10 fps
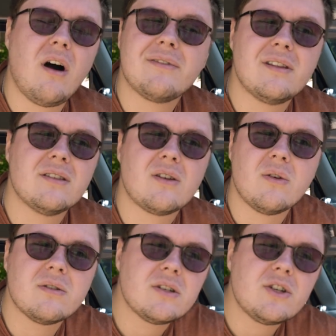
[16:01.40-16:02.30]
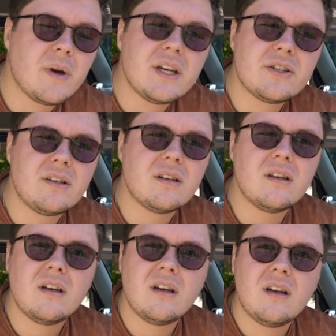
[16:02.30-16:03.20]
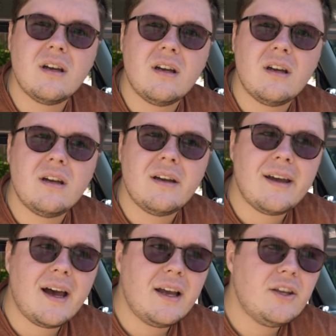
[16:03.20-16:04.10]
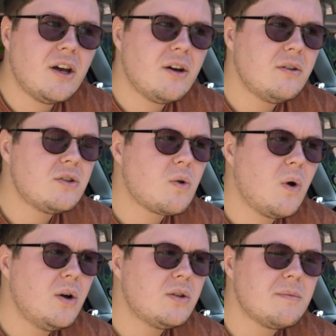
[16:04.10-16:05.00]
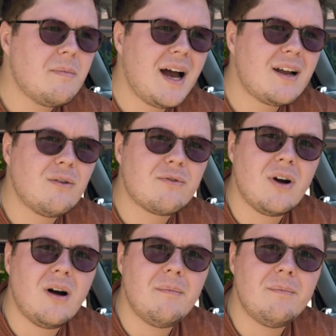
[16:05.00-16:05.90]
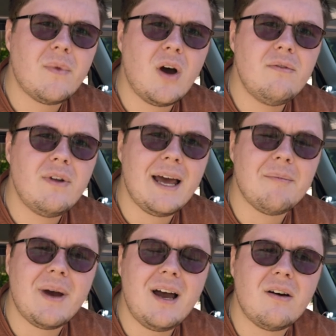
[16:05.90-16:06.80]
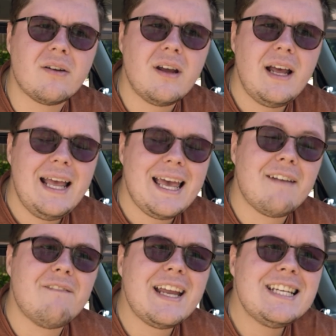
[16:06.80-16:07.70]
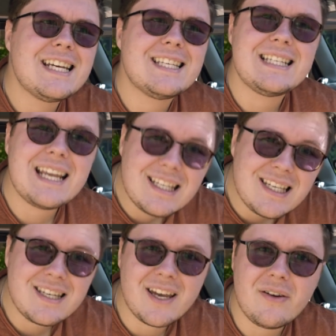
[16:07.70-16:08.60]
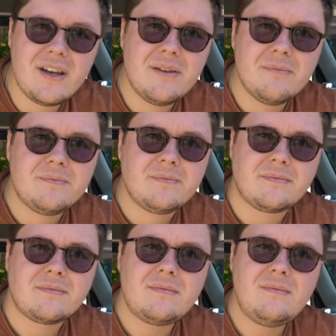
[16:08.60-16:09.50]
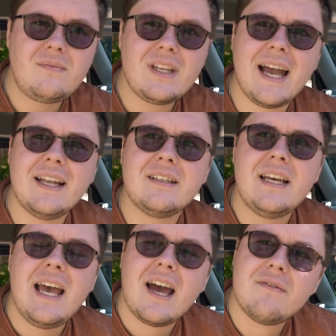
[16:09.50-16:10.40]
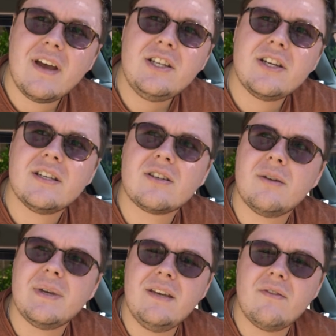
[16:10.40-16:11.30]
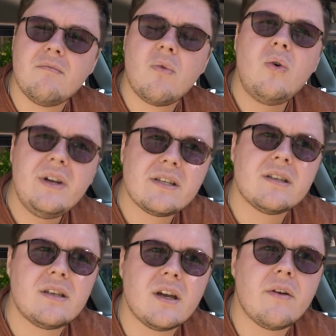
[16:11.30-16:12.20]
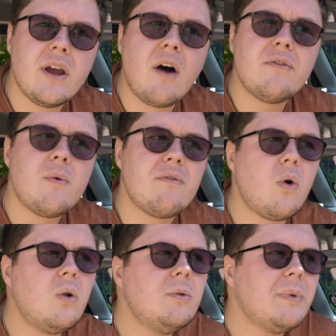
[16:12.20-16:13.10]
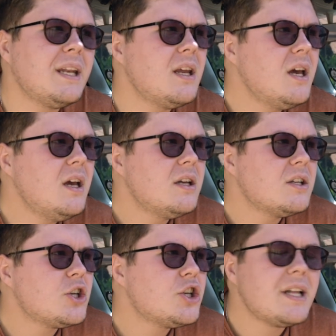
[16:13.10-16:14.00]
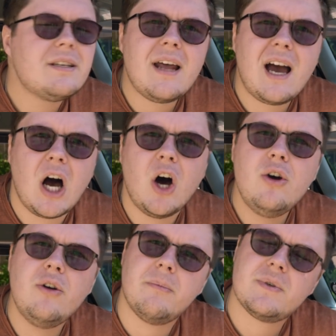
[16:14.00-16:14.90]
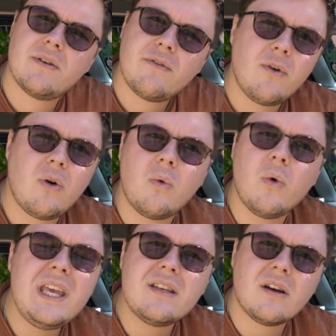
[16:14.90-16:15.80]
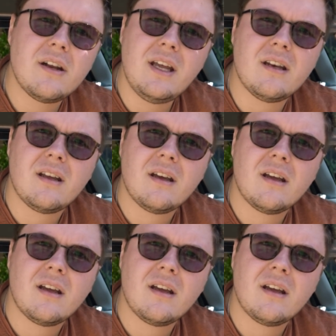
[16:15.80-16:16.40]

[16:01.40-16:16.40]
after this whole situation. You know, to quote Michael from Overland Bound, adventure is necessary. And adventure is going to be even more necessary after we've all been shut in our homes for weeks on end,